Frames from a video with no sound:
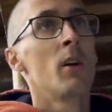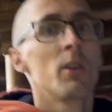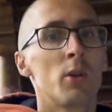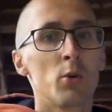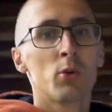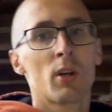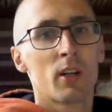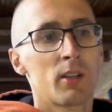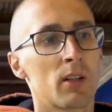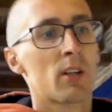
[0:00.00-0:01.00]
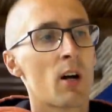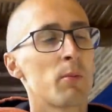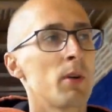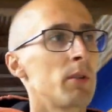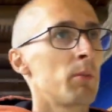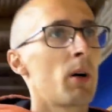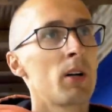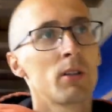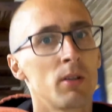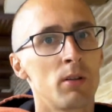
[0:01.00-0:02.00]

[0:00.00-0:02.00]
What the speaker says: you can come and buy